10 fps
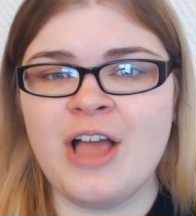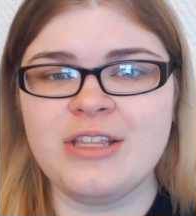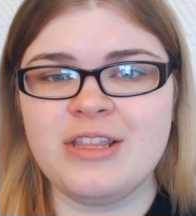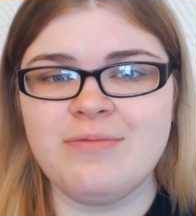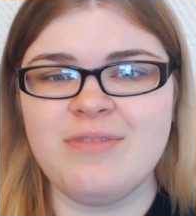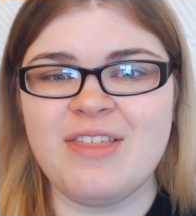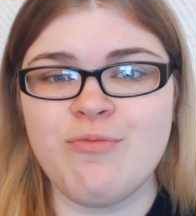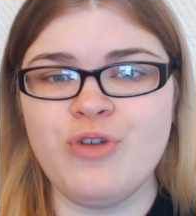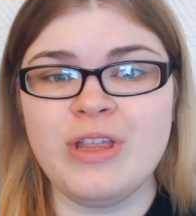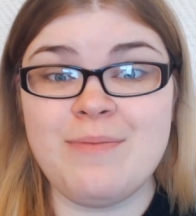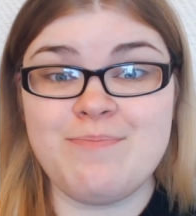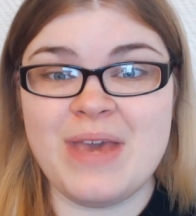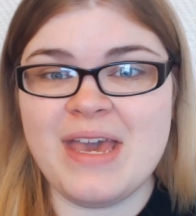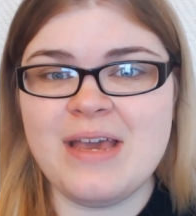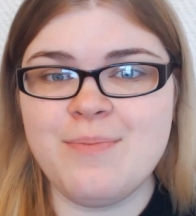they're not really
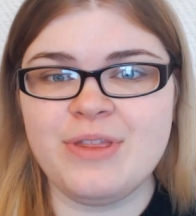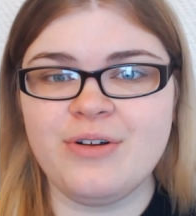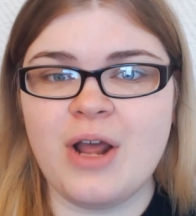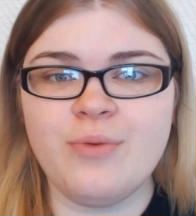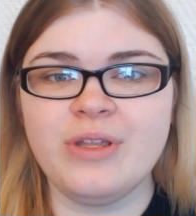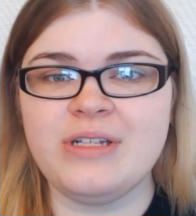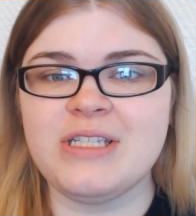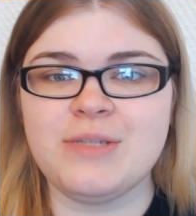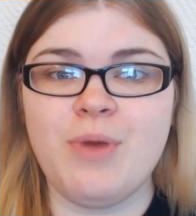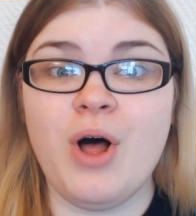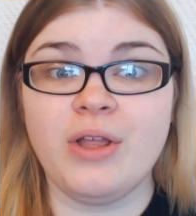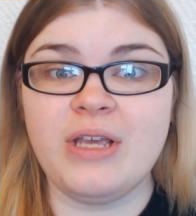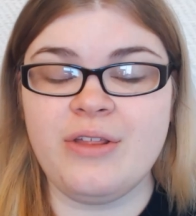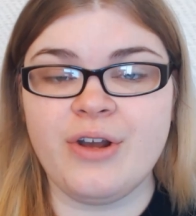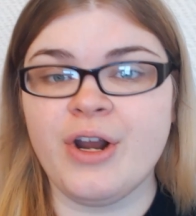big, but they're not really
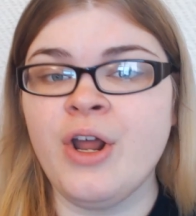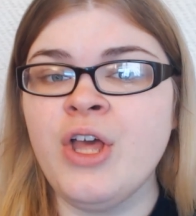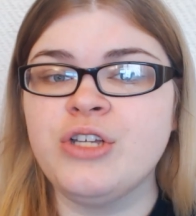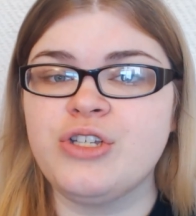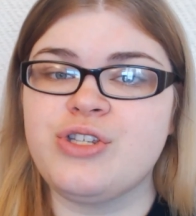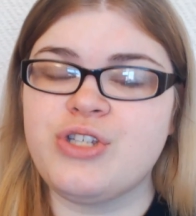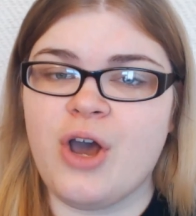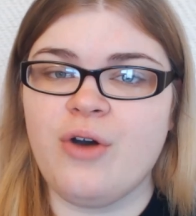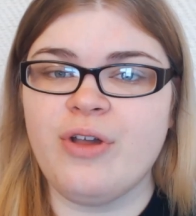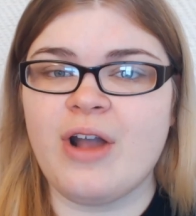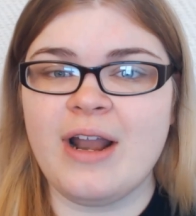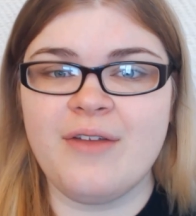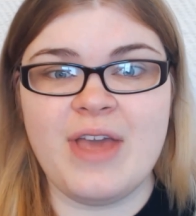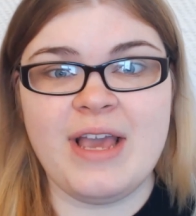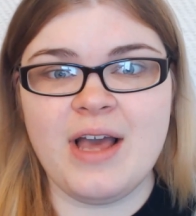small either. So they're
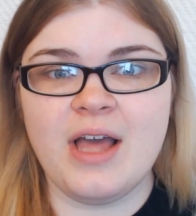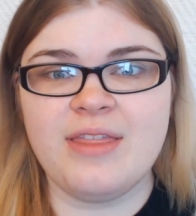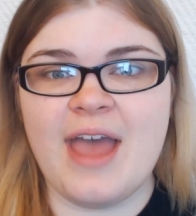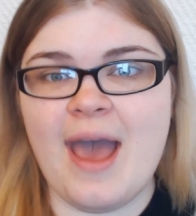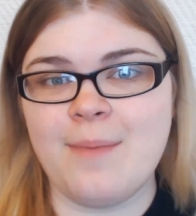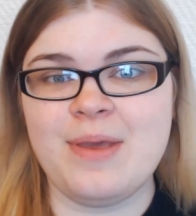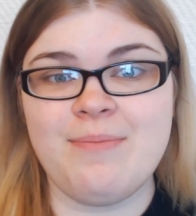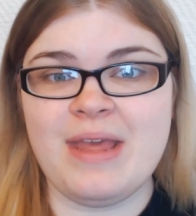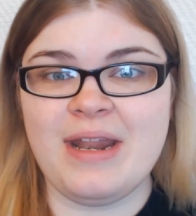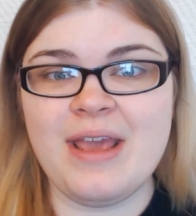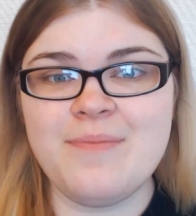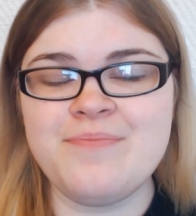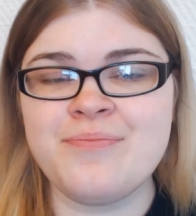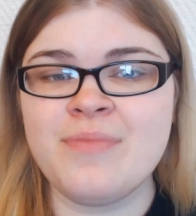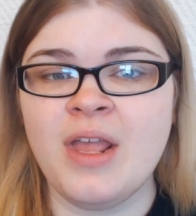kind of like the happy
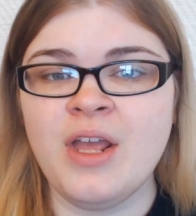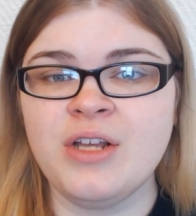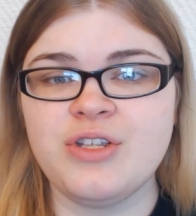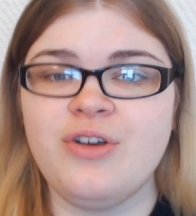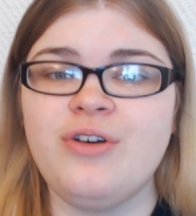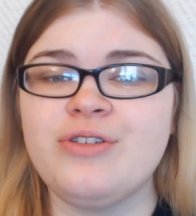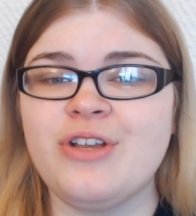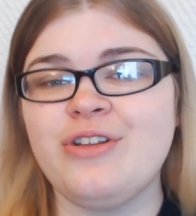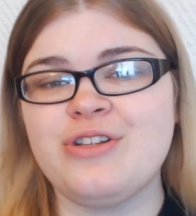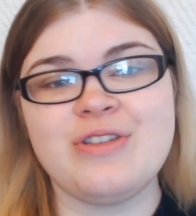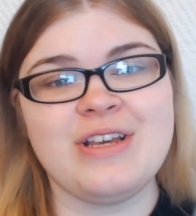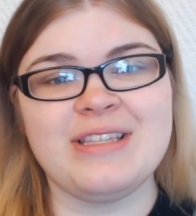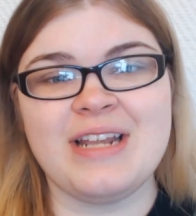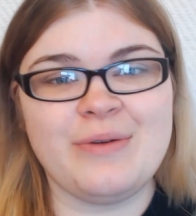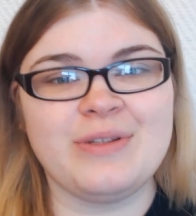medium. So those are the two
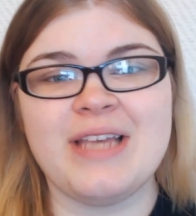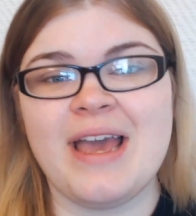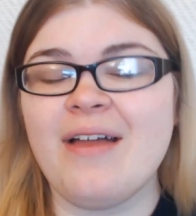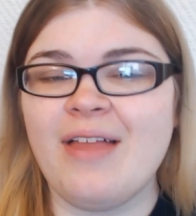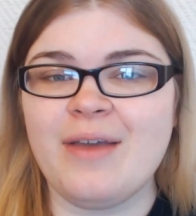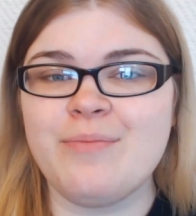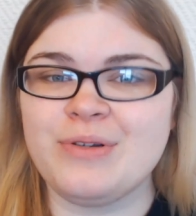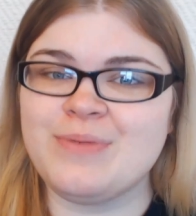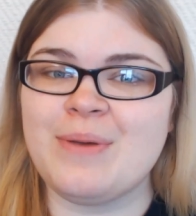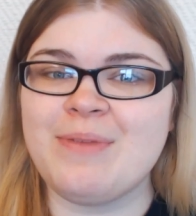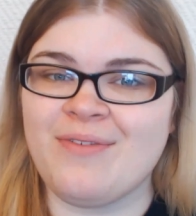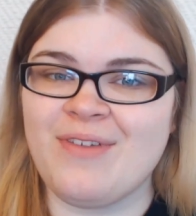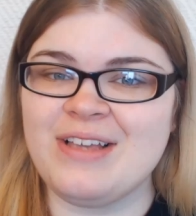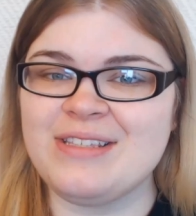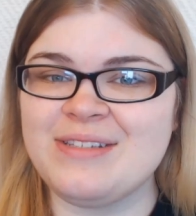things that I would say I like most about my
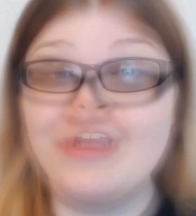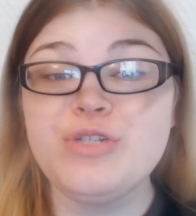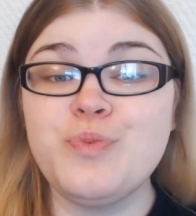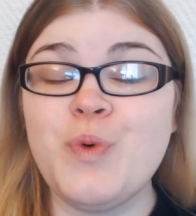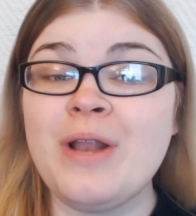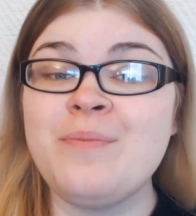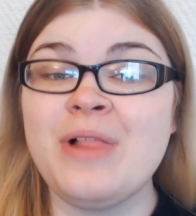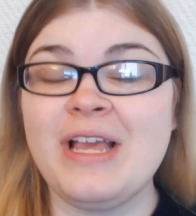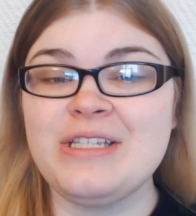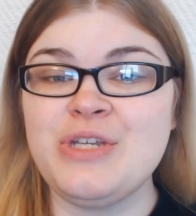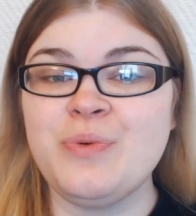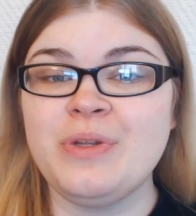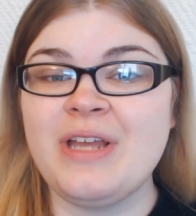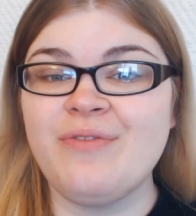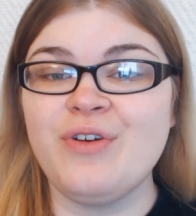face. Where is one place you
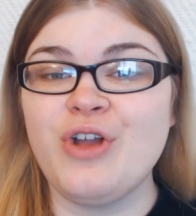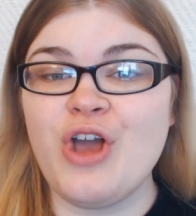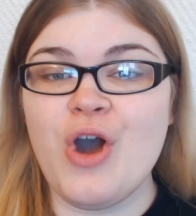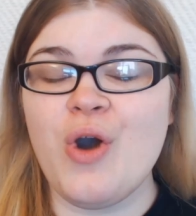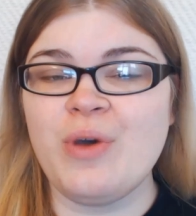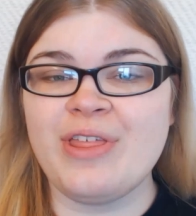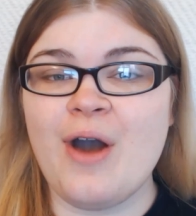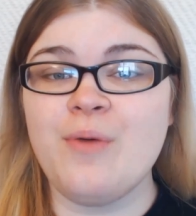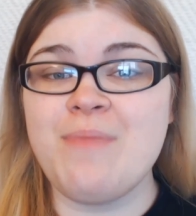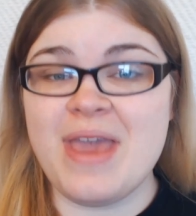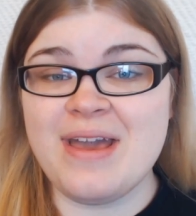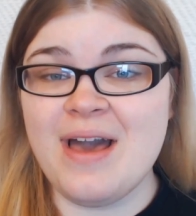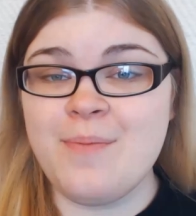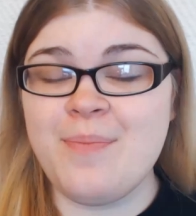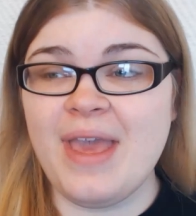will never go without
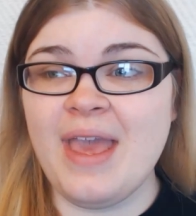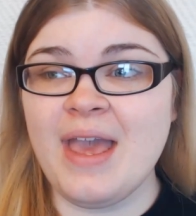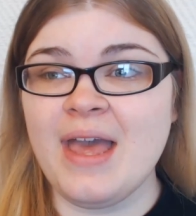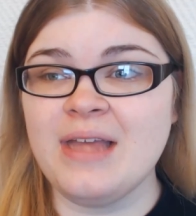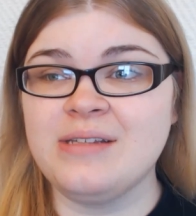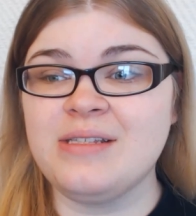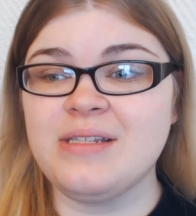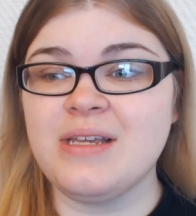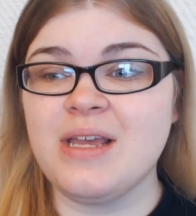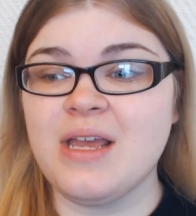makeup? And